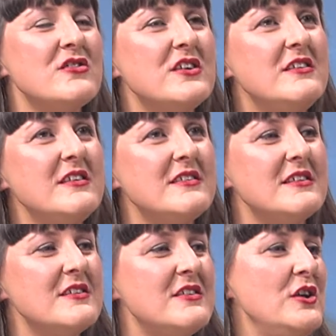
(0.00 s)

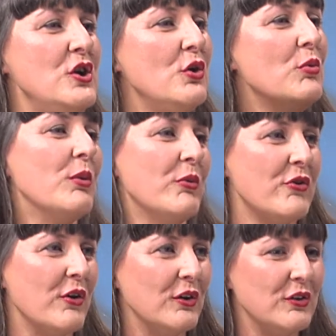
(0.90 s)
She knew what was
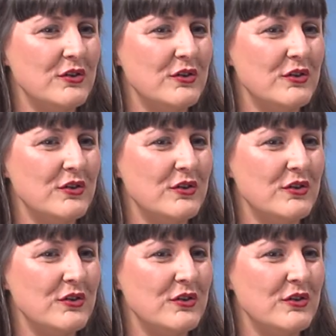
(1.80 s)
going on.